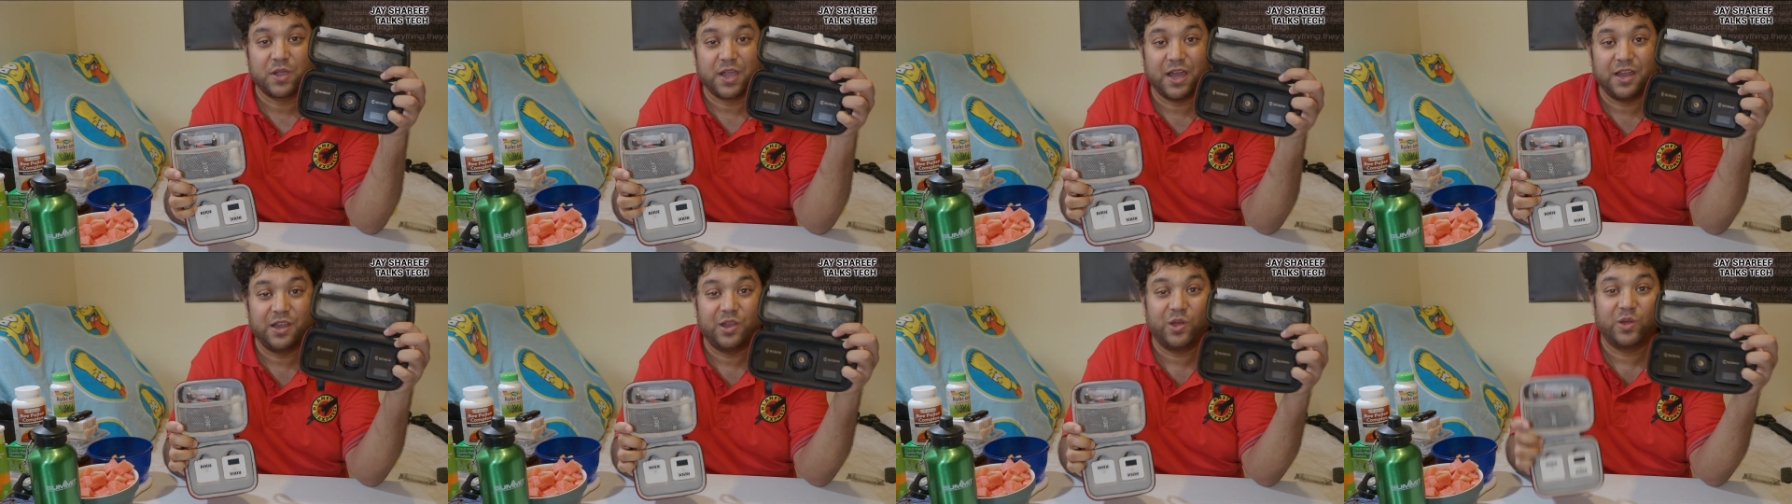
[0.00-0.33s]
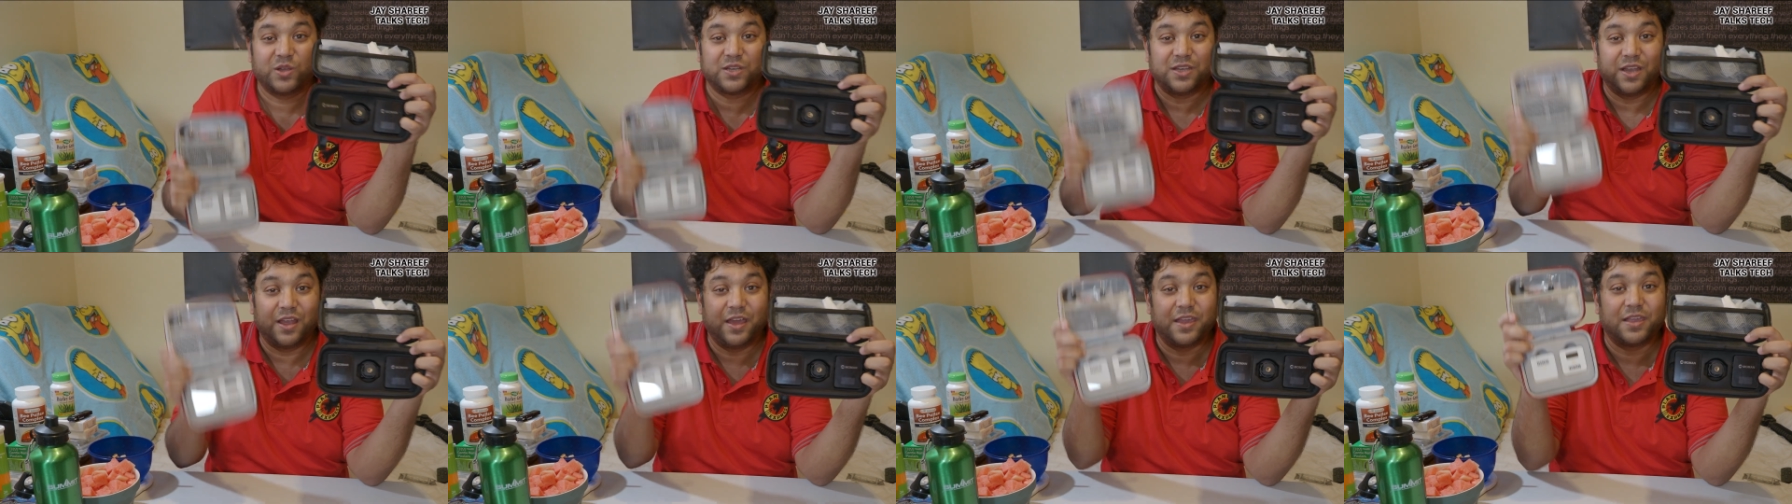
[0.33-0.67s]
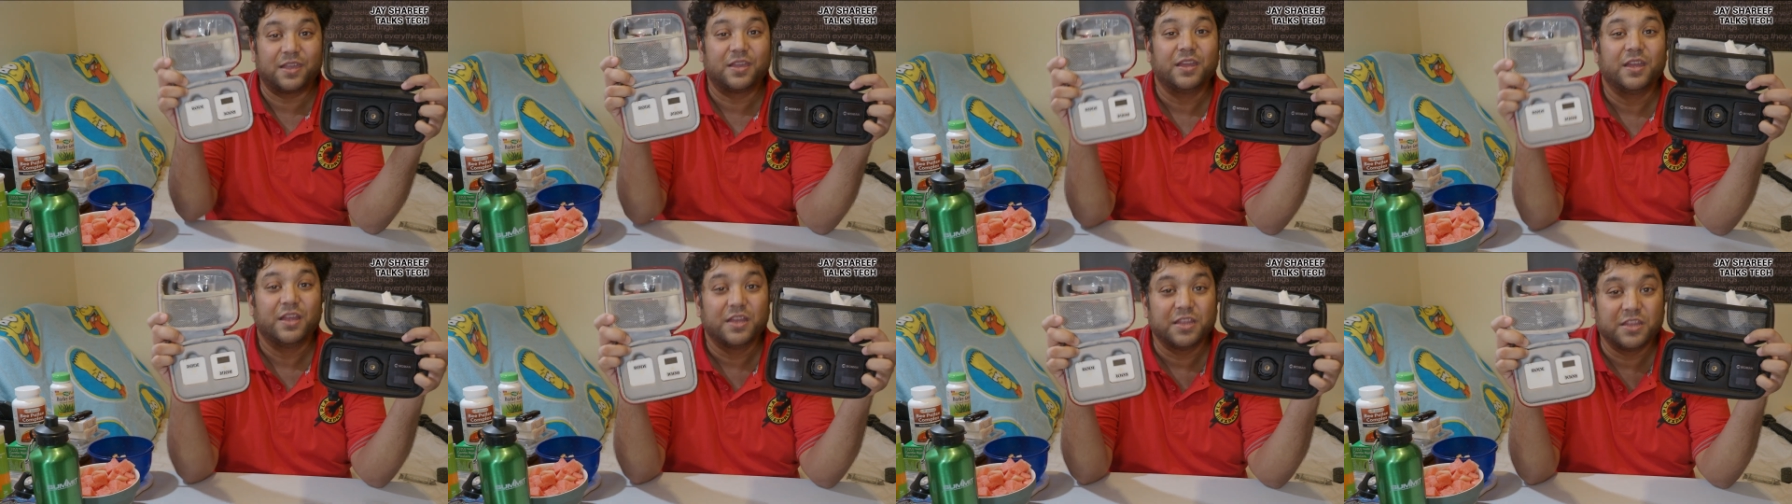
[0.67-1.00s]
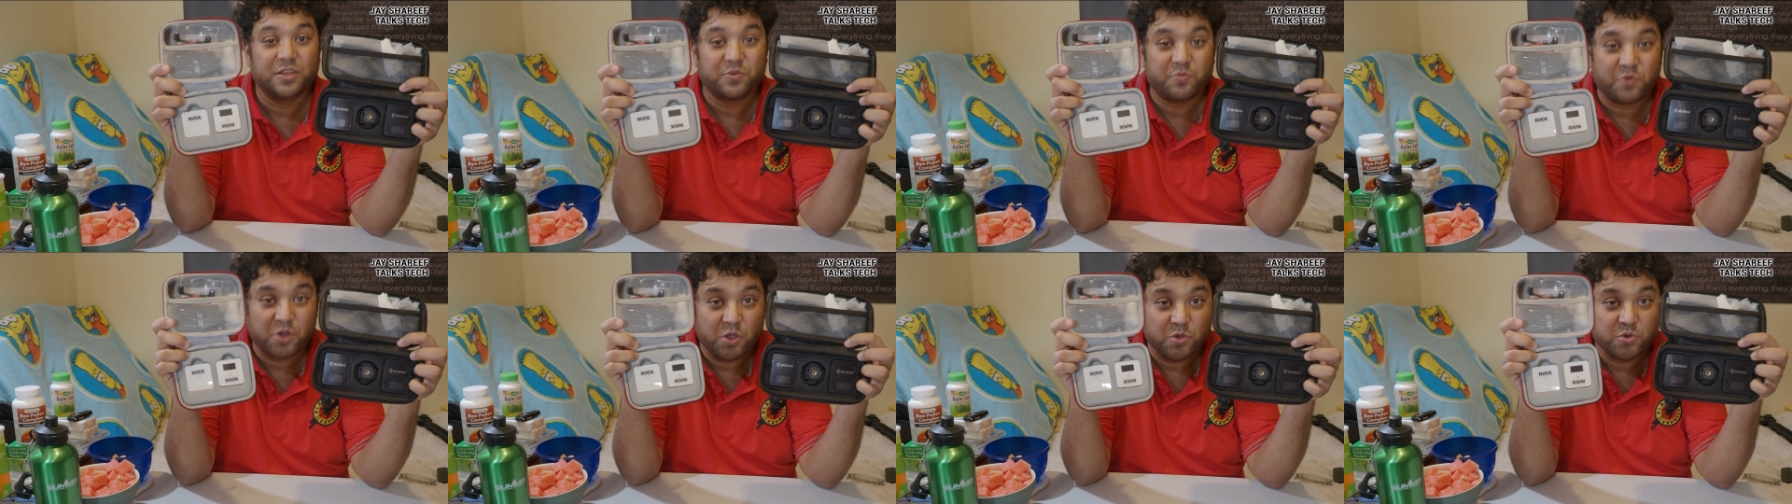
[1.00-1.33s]
a lot like the
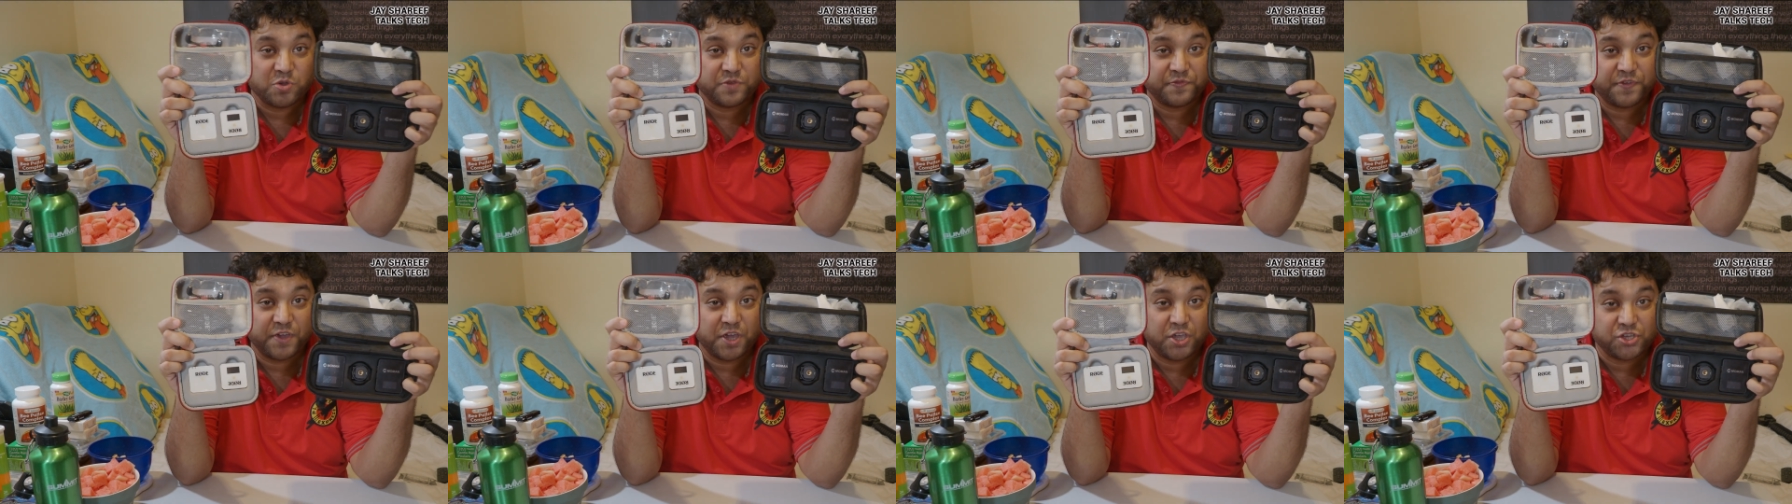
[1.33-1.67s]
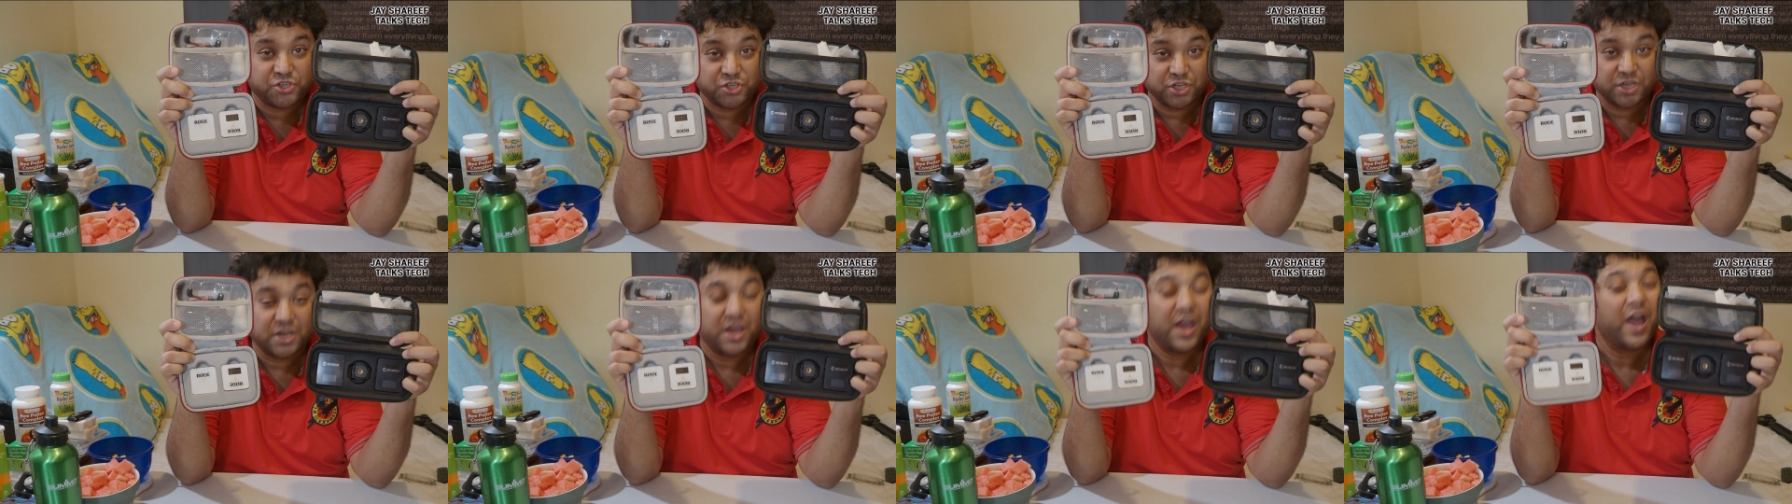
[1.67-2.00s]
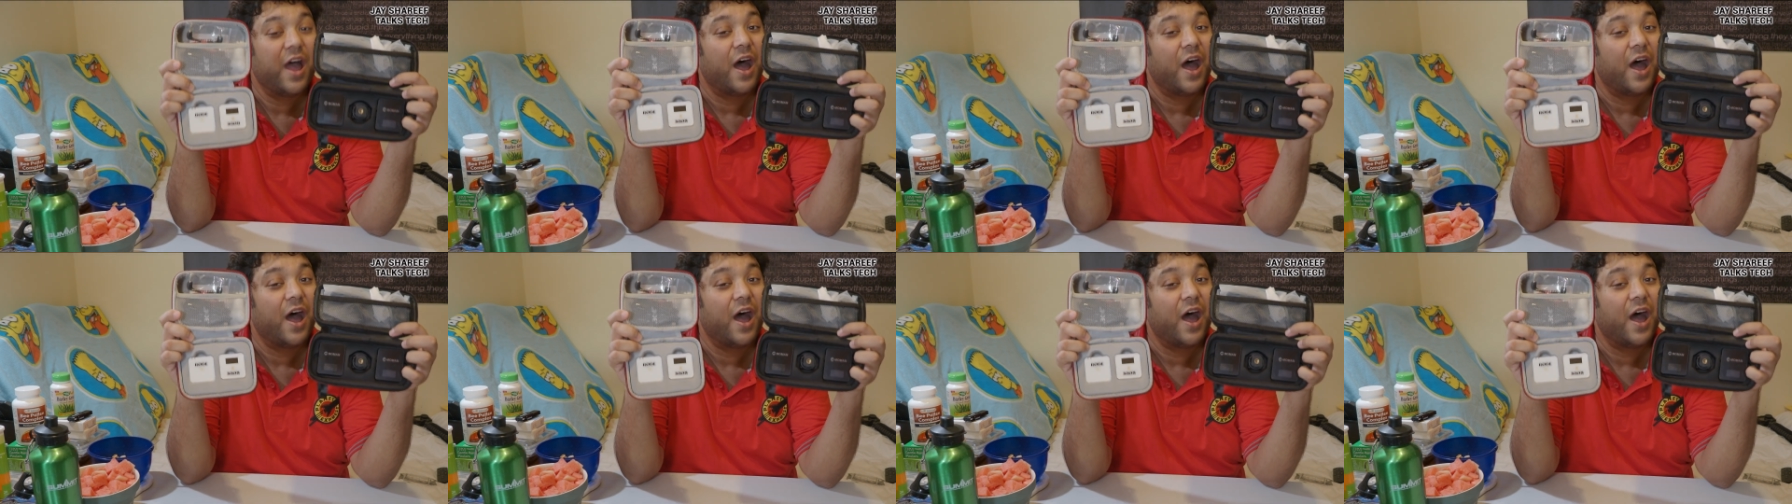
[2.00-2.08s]
RØDE version.